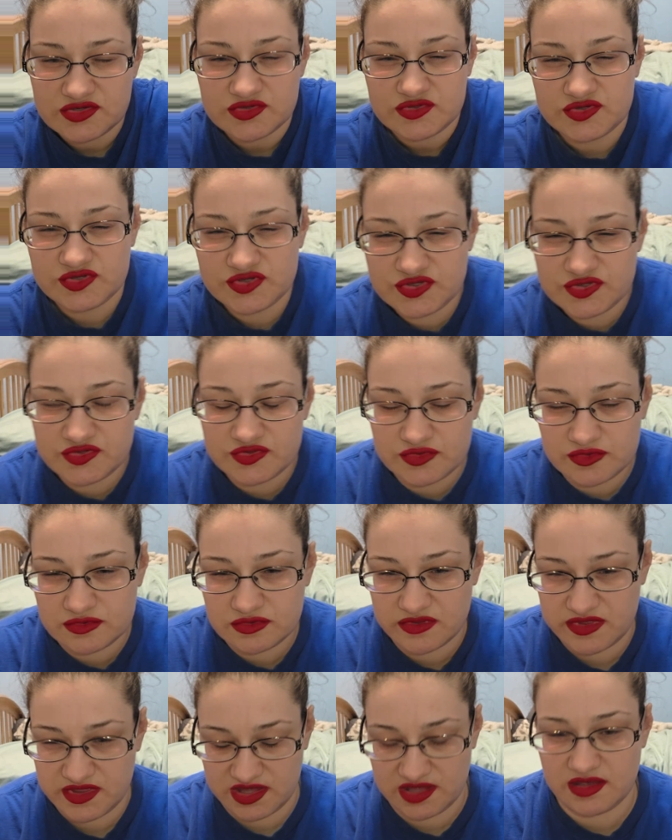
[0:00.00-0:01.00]
to
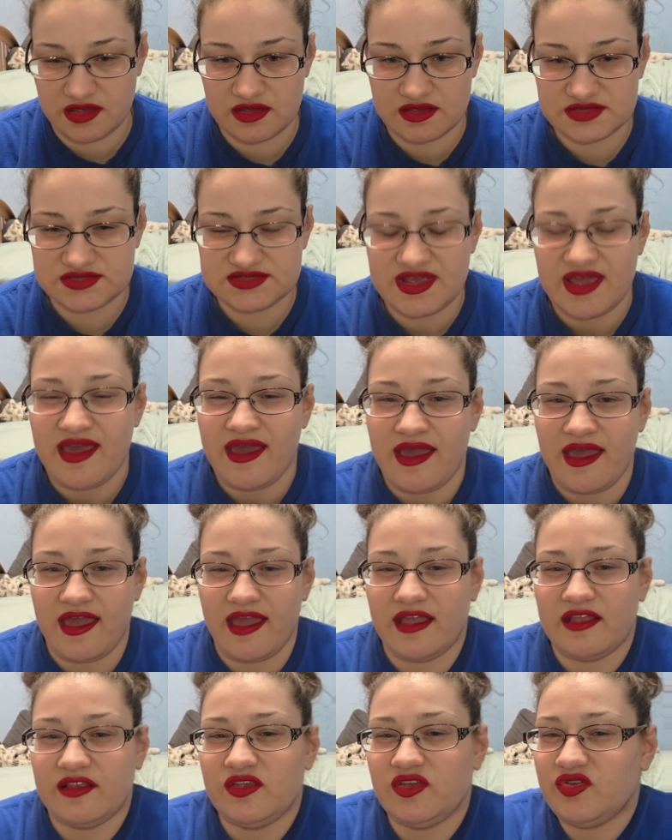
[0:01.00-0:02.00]
things.
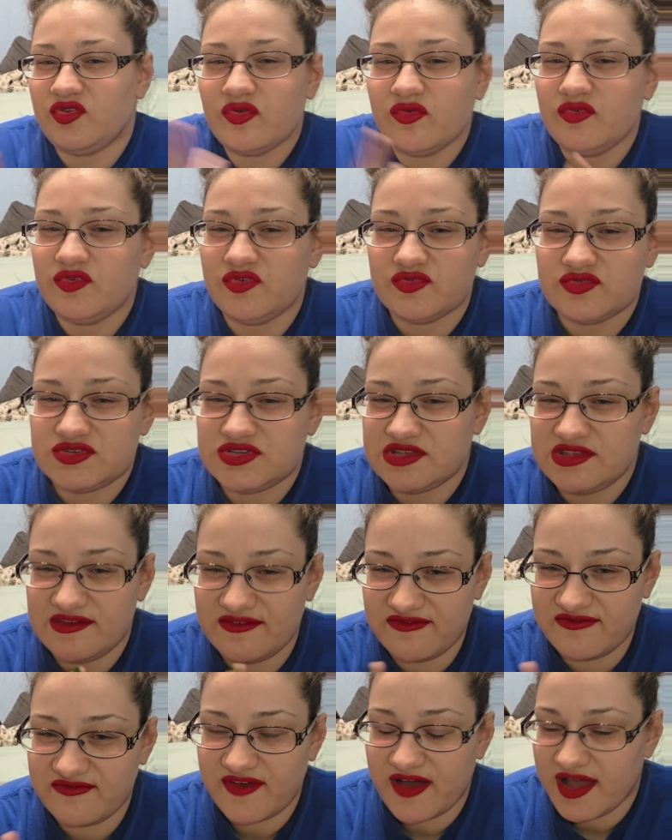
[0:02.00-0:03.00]
And you don't usually
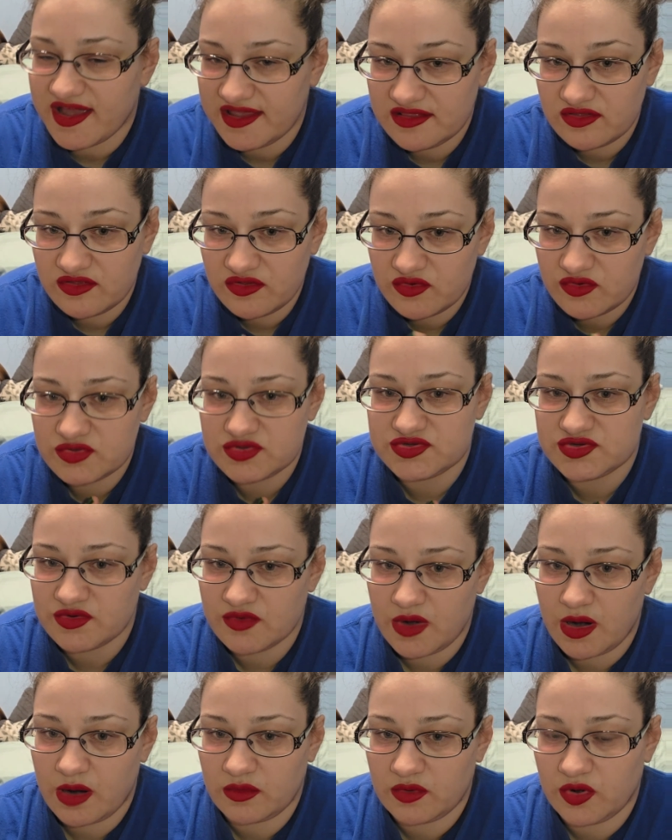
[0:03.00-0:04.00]
find those
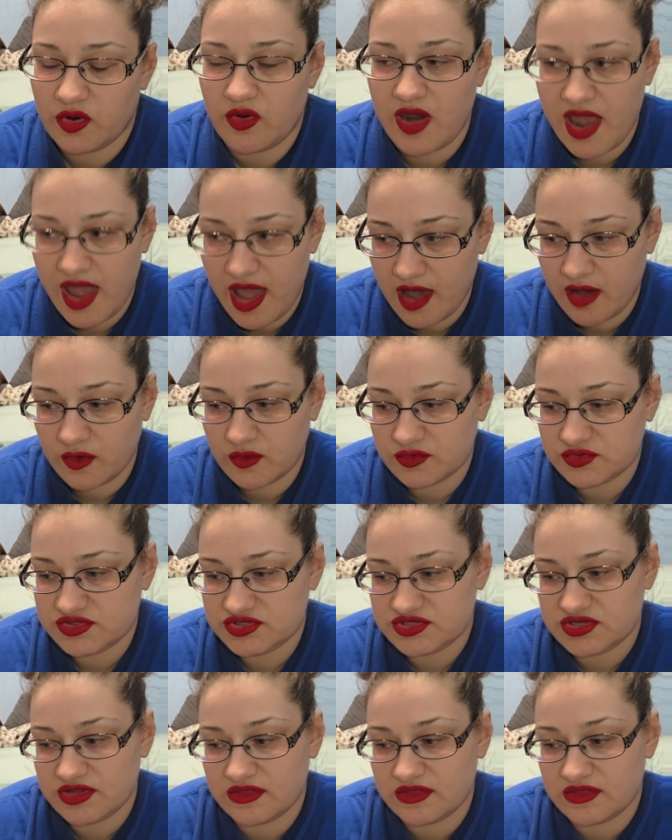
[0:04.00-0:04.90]
around your house.